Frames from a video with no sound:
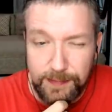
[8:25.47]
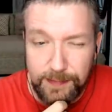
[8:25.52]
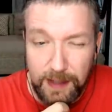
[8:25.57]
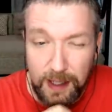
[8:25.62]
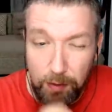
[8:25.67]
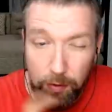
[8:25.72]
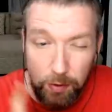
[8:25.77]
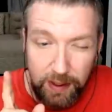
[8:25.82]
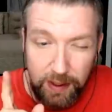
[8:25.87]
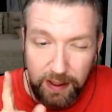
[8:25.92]

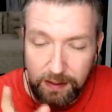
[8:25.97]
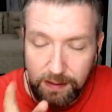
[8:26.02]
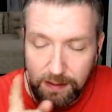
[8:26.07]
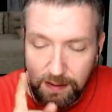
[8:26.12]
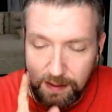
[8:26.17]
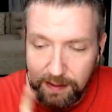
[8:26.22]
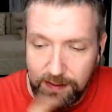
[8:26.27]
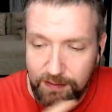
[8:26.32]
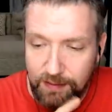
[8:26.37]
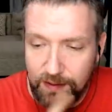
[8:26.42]
I won't get
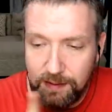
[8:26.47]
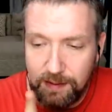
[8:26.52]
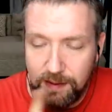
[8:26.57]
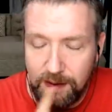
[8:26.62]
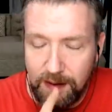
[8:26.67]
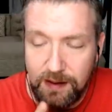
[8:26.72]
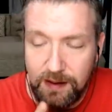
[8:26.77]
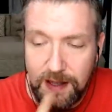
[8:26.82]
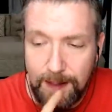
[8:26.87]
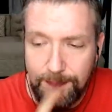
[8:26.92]
as in,
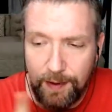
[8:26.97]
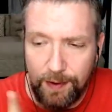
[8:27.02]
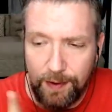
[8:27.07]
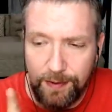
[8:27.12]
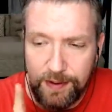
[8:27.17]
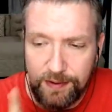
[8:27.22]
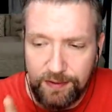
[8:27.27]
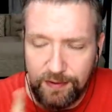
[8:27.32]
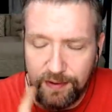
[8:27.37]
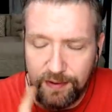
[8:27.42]
in depth on
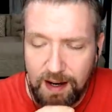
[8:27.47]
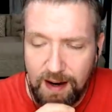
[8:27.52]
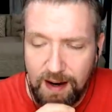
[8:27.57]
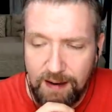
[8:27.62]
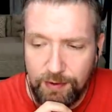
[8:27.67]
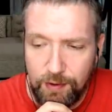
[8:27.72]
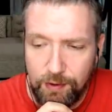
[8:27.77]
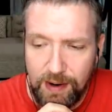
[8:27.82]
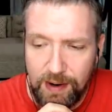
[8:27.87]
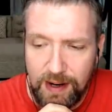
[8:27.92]
this as I
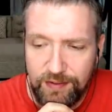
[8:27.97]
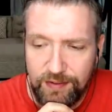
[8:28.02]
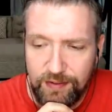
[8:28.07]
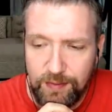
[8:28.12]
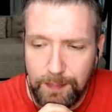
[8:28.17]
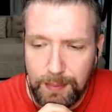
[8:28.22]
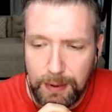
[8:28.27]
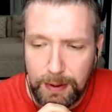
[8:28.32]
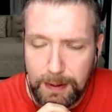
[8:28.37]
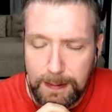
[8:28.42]
have the rest,
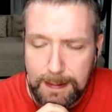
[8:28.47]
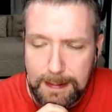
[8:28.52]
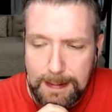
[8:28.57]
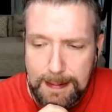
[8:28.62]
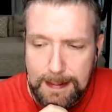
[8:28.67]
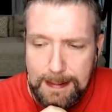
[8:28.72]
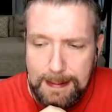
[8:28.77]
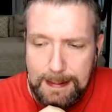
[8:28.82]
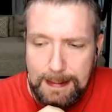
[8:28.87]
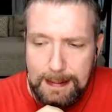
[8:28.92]
but
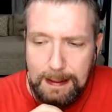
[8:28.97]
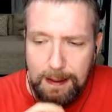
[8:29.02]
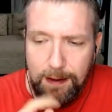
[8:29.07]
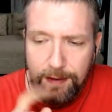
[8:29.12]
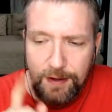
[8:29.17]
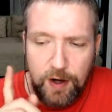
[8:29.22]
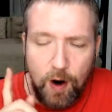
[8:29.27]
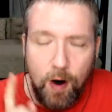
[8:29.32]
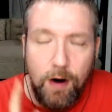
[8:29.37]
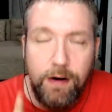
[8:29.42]

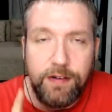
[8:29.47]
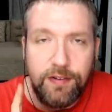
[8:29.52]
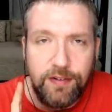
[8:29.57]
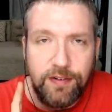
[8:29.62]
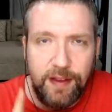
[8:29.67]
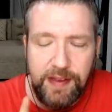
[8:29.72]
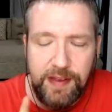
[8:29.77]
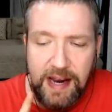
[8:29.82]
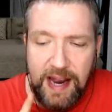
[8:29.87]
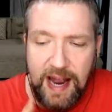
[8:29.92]
the artists
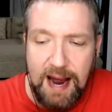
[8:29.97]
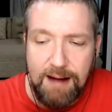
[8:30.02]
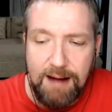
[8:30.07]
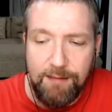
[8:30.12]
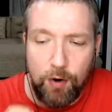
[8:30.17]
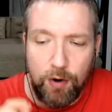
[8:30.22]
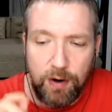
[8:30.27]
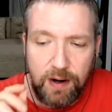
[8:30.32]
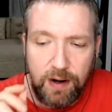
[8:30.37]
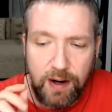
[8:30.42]
that they
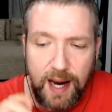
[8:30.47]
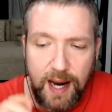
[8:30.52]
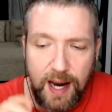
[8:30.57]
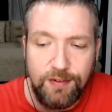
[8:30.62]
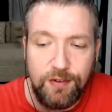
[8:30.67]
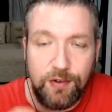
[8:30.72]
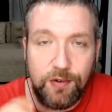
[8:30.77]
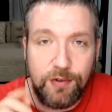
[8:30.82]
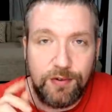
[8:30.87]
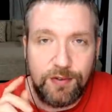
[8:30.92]
have are
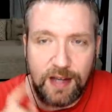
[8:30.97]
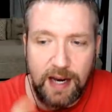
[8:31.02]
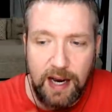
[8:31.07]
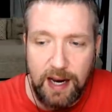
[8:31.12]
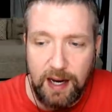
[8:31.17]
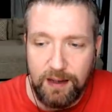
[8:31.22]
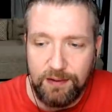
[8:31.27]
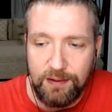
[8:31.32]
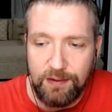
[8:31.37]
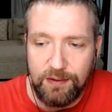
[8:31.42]
Jesus
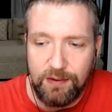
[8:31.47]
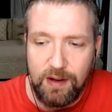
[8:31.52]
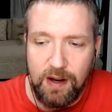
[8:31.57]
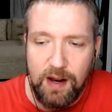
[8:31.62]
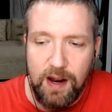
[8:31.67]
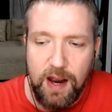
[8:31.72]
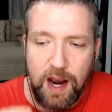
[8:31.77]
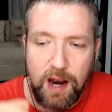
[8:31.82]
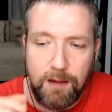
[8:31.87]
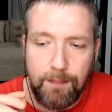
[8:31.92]
Saiz
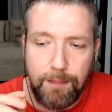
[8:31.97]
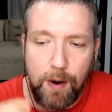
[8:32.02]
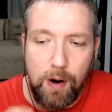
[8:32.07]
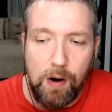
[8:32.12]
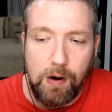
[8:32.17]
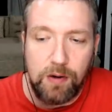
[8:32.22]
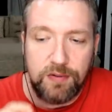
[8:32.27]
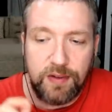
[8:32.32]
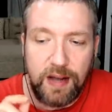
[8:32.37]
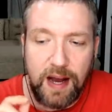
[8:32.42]
and
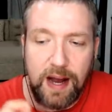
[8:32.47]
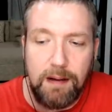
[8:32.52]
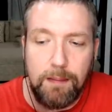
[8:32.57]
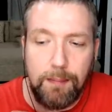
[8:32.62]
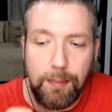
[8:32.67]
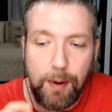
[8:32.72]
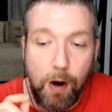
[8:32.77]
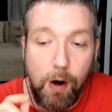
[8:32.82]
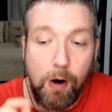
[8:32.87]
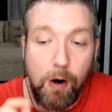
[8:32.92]
Paul's
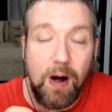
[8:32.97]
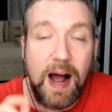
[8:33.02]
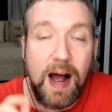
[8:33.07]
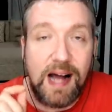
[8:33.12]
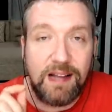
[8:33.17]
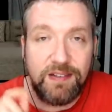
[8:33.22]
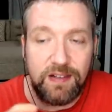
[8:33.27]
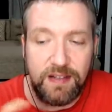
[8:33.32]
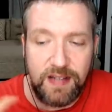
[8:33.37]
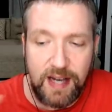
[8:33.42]
Paul
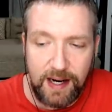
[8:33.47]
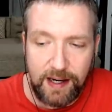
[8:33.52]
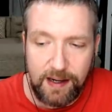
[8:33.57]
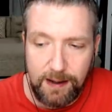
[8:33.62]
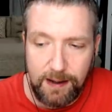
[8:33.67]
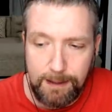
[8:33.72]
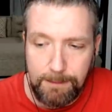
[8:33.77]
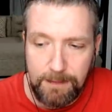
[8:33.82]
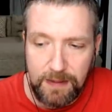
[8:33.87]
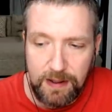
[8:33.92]
Azaceta.